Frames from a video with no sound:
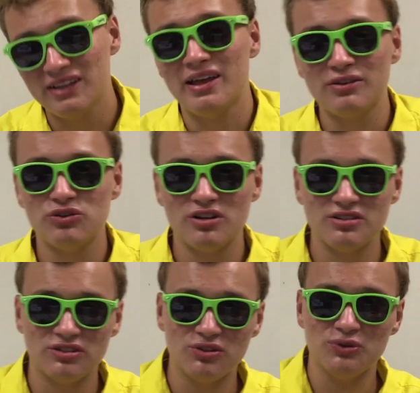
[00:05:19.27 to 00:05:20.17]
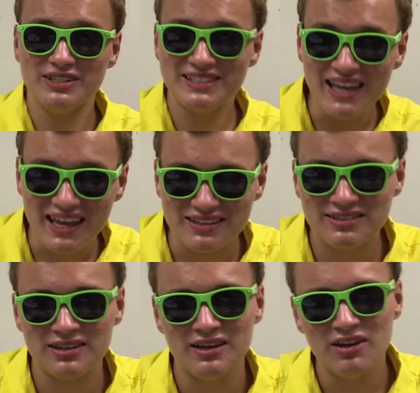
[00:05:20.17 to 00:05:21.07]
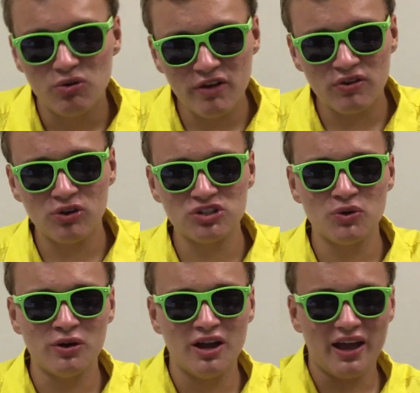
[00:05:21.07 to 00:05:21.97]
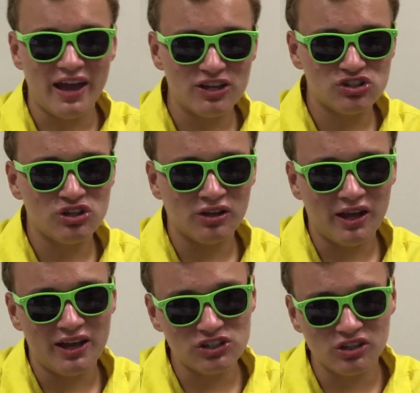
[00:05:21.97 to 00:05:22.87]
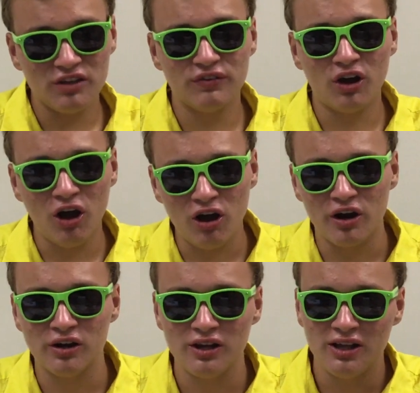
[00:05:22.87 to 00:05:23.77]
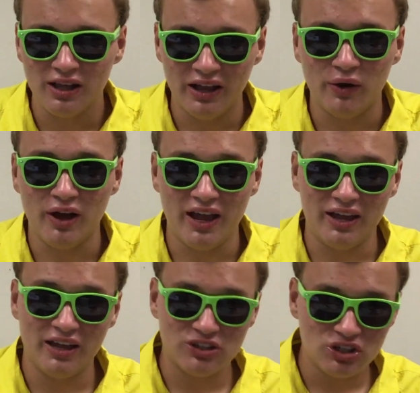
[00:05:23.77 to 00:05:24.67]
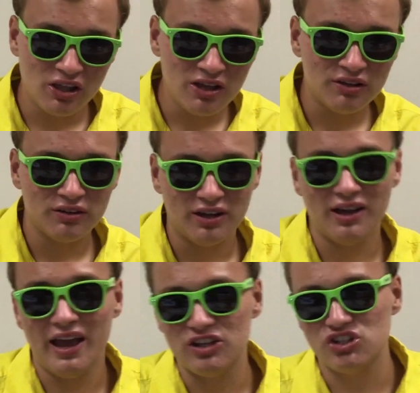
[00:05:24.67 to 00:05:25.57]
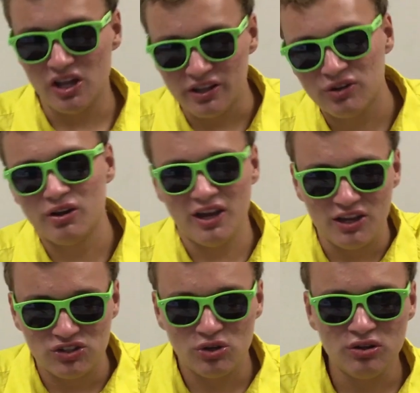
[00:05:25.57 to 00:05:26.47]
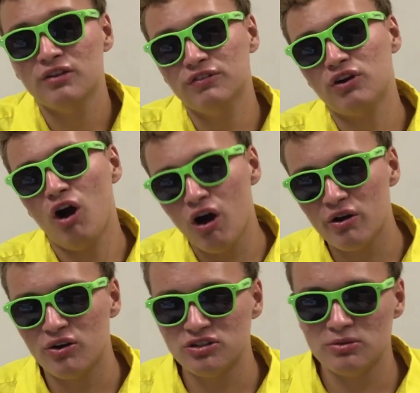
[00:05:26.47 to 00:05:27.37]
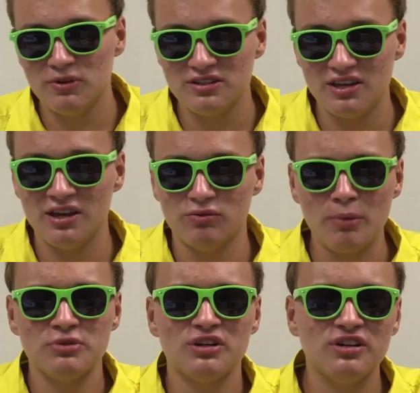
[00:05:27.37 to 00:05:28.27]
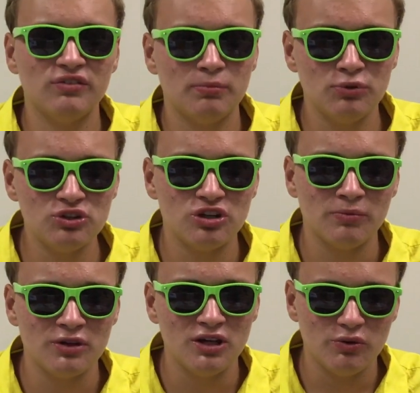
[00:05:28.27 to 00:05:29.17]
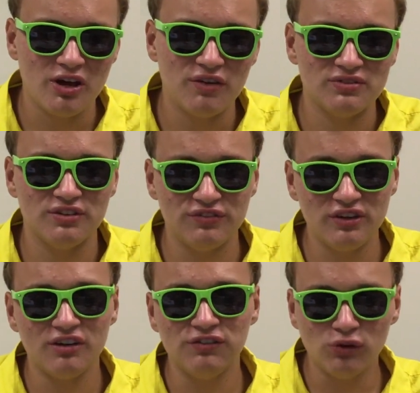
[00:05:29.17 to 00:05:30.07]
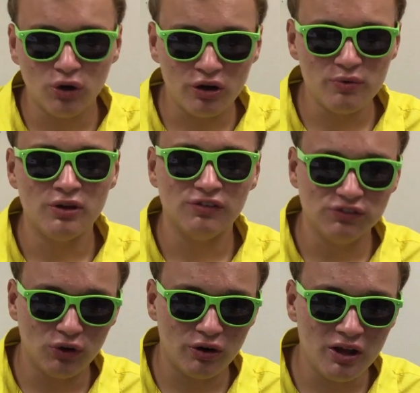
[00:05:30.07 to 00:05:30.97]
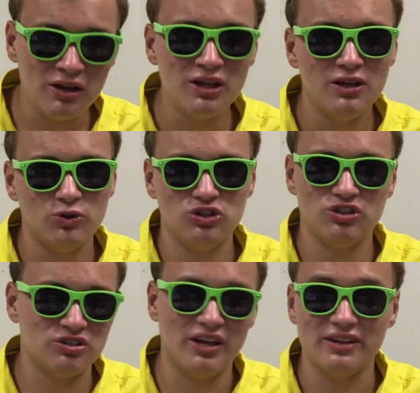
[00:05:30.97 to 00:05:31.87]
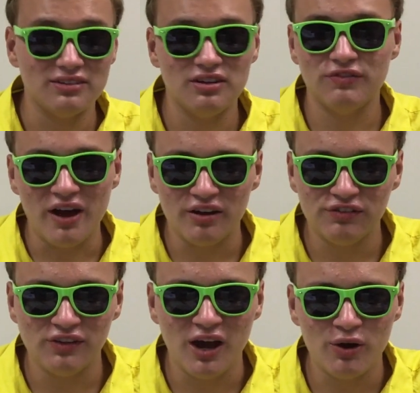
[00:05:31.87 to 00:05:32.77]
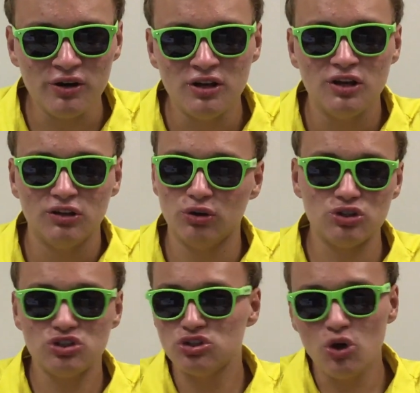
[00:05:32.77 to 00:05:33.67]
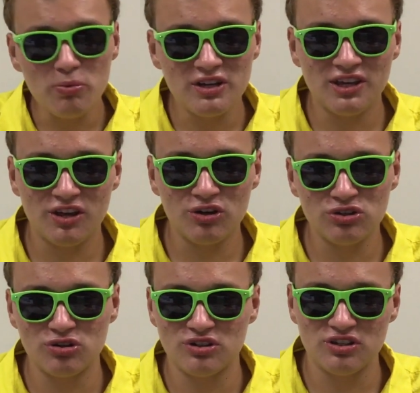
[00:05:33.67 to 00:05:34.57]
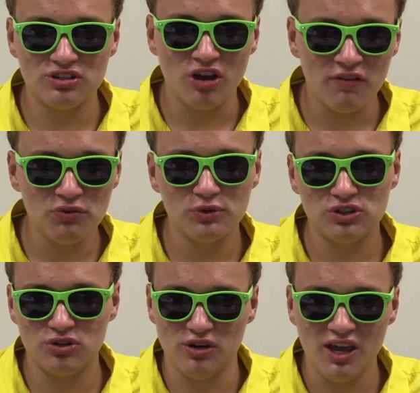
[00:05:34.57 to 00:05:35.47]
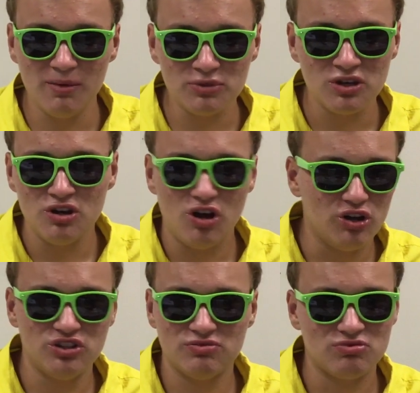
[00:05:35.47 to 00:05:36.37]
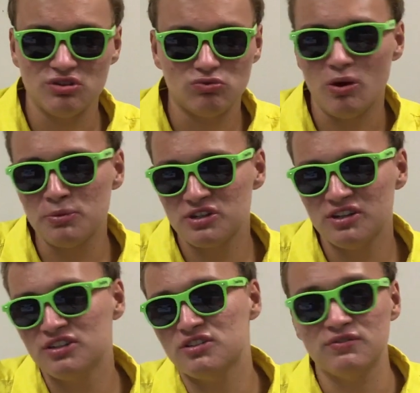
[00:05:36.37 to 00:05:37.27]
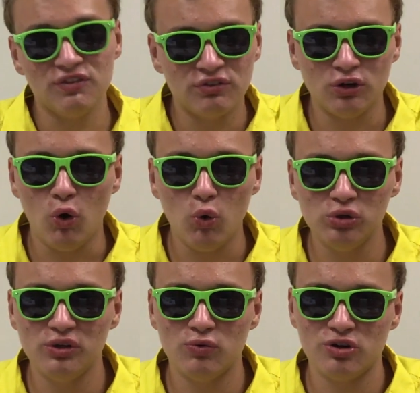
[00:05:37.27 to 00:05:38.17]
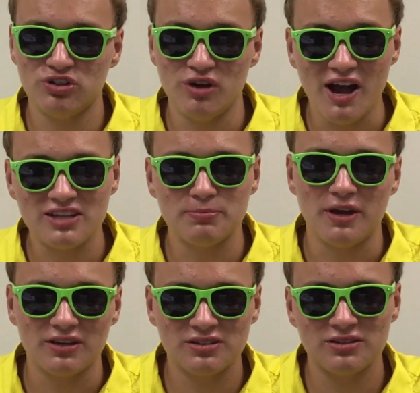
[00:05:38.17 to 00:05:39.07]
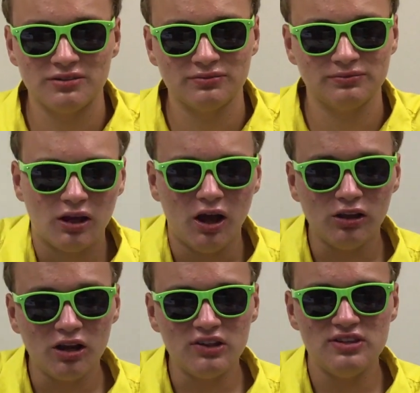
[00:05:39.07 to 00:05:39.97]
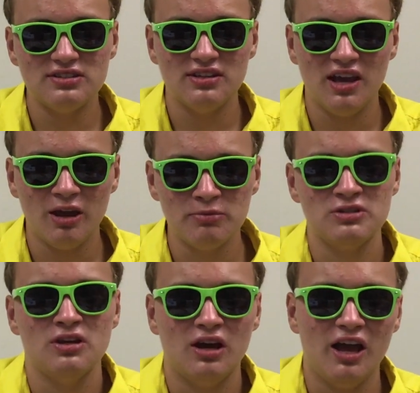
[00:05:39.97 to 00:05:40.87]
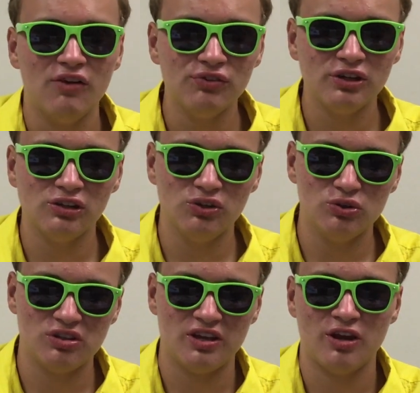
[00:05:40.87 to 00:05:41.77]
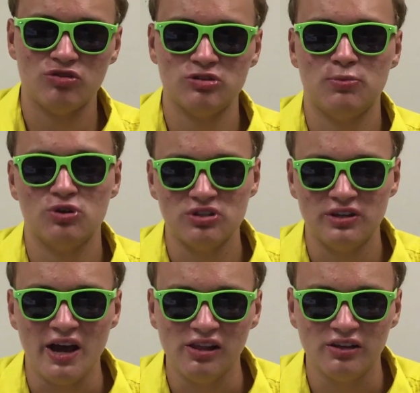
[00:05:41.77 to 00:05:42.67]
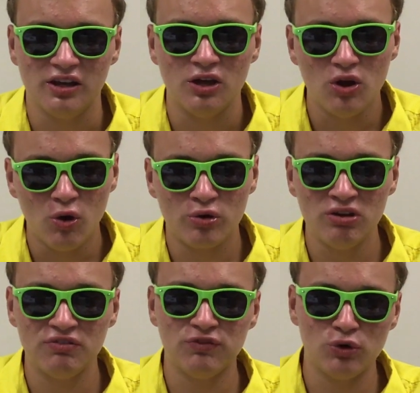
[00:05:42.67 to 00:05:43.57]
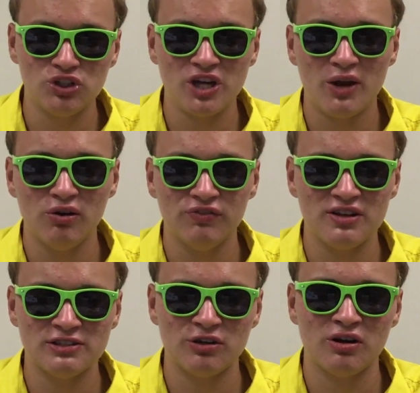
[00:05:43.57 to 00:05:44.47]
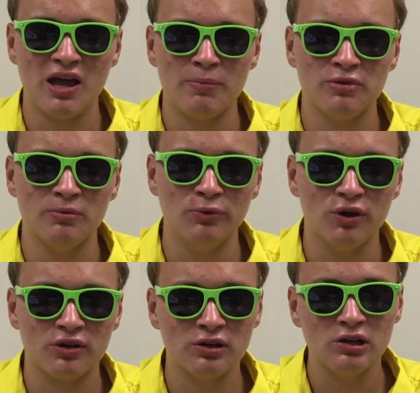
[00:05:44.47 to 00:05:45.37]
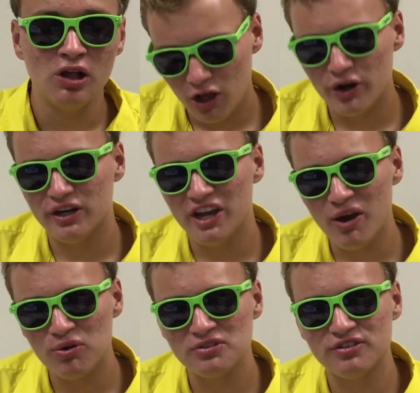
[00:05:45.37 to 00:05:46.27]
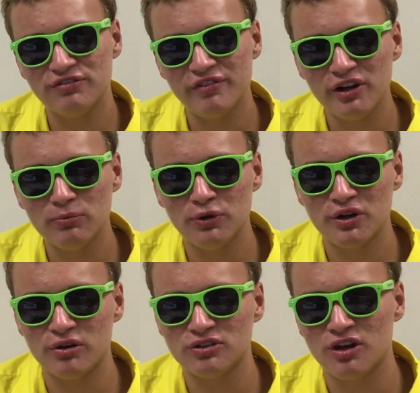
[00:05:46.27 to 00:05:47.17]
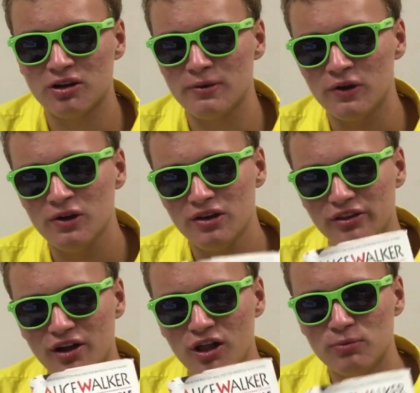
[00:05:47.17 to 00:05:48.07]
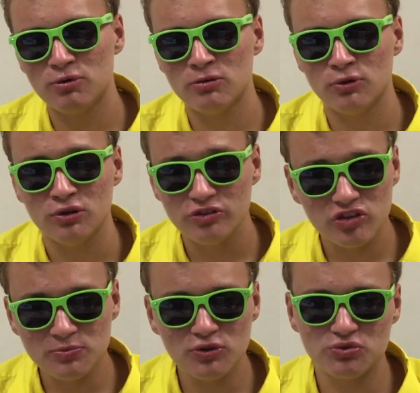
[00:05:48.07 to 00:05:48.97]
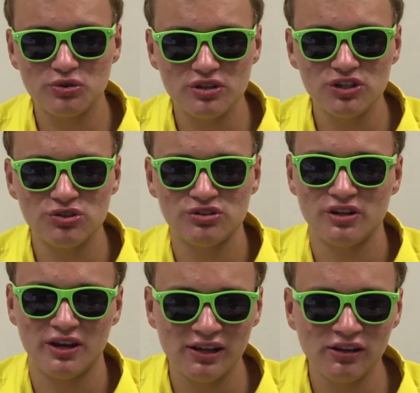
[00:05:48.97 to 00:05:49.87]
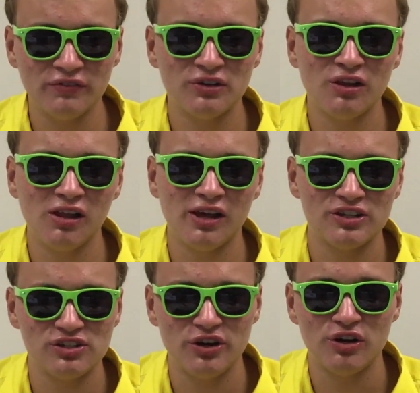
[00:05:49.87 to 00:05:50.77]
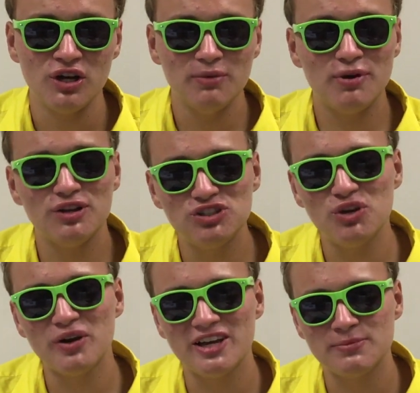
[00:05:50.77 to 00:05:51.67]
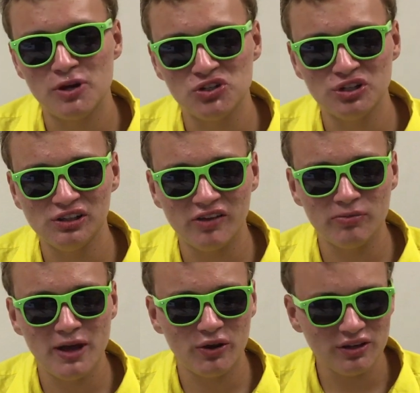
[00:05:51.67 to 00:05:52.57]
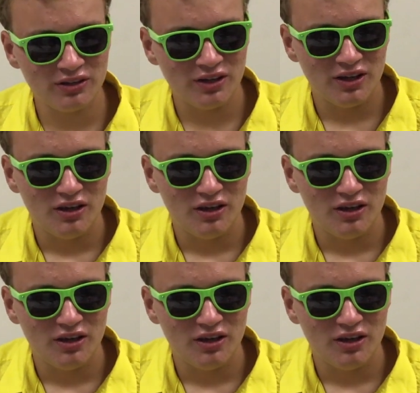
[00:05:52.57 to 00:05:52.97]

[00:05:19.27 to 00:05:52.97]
and that translates to saint. We have also Angela Vicar. Now, Angela, angelic or angel. Vicar also means a representative of bishop. We have Divina Flora, which is like divine flower. There are so many characters in this novel which their names are just representatives of different holy words or aspects. A lot of these names heavily allude to the character's personality or even foreshadow events that are going to happen in the book. Alright, now on to the final book I want to talk about, The Color Purple. This book's really interesting and I loved it a lot last year. But you know what I especially love about it?